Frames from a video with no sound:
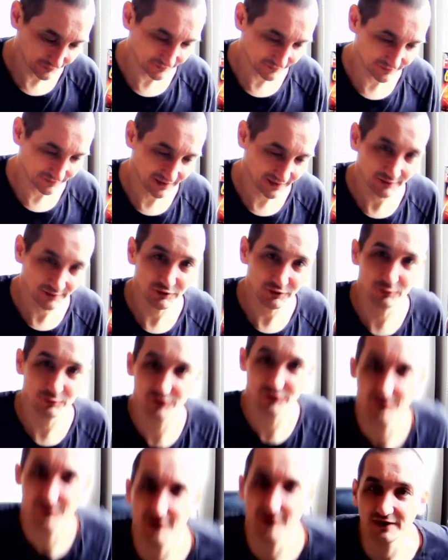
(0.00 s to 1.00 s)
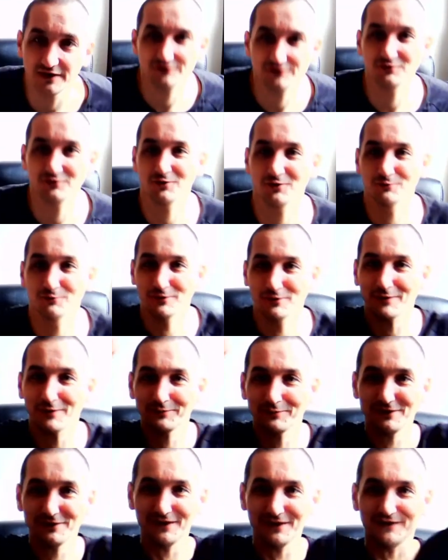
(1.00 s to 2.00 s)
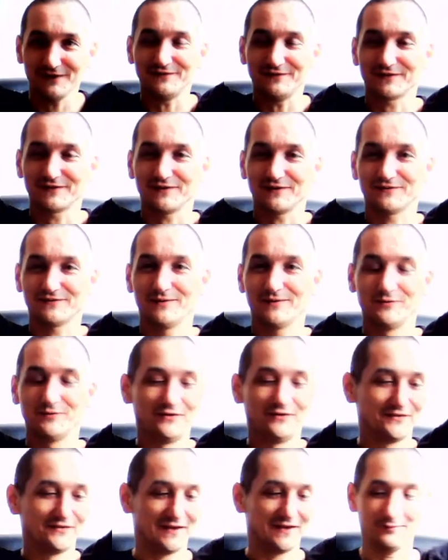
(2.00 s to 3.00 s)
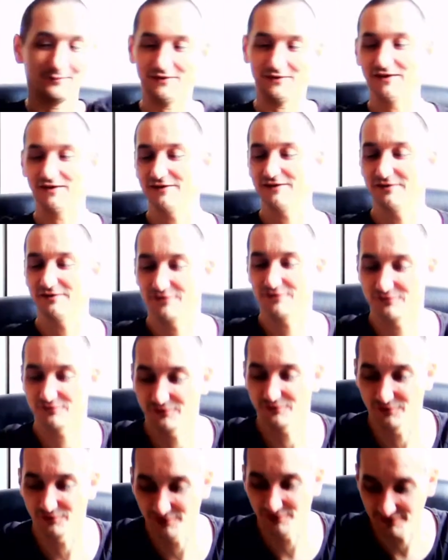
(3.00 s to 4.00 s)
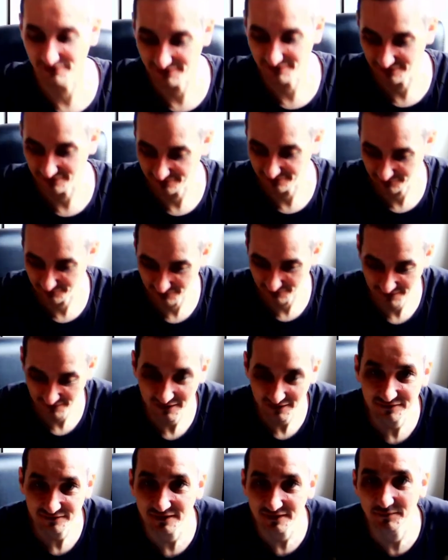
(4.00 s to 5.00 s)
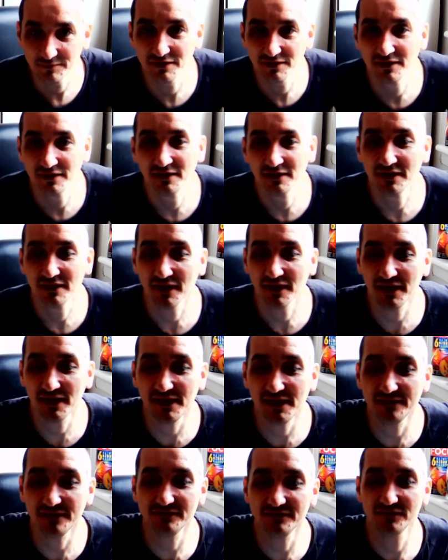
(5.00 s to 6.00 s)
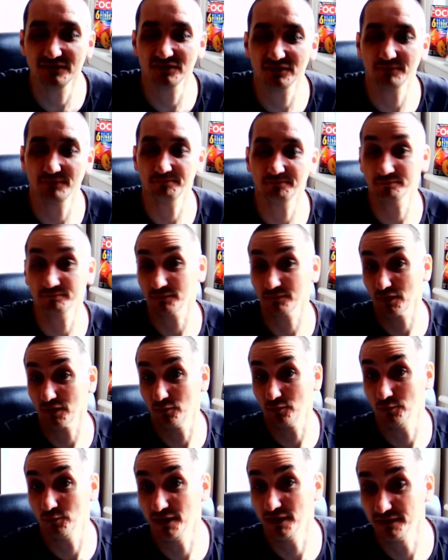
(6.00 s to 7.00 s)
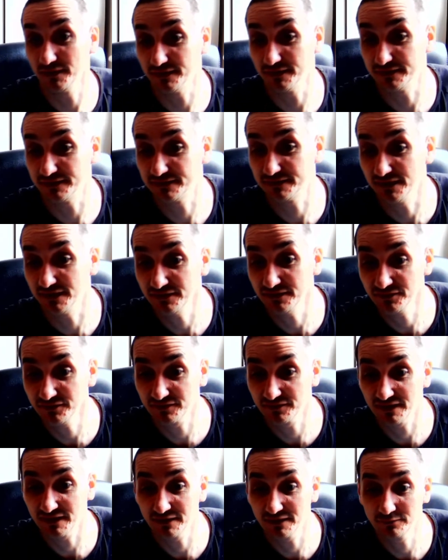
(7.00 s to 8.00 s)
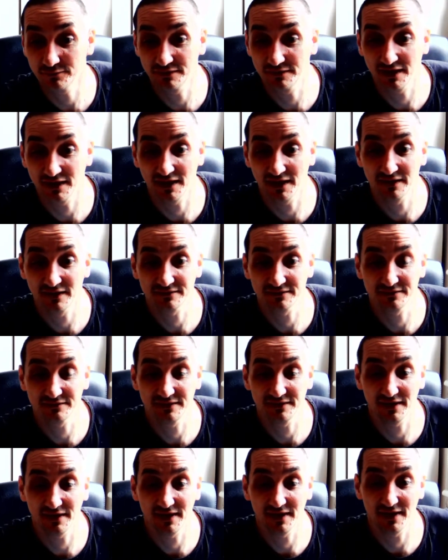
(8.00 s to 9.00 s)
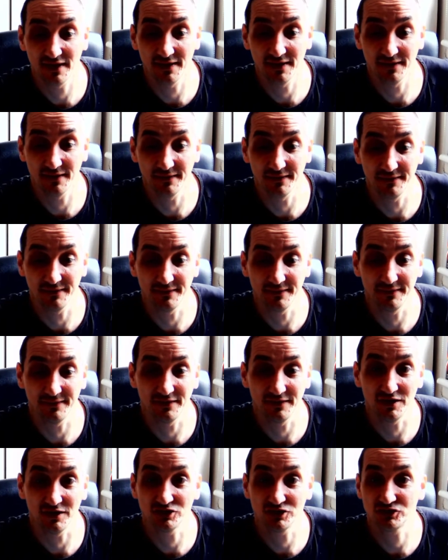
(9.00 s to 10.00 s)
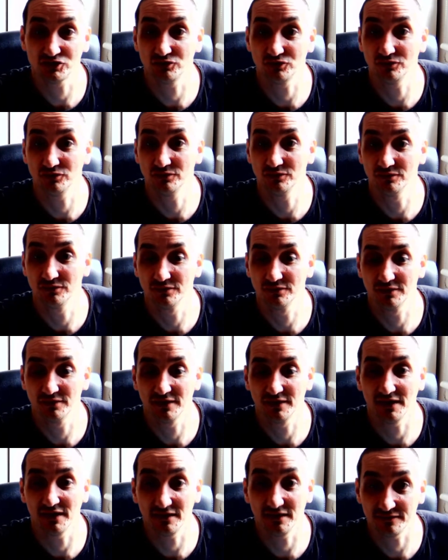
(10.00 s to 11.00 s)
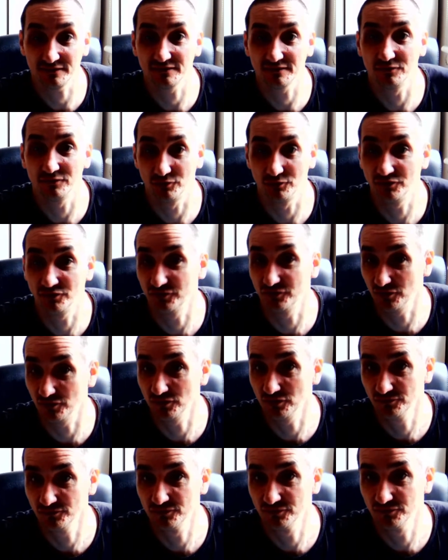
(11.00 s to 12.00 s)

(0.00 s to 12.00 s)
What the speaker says: now you would say, you know, happy days, customer is happy. I gave it for a test to the customer, and well, it turns out that the issue is resolved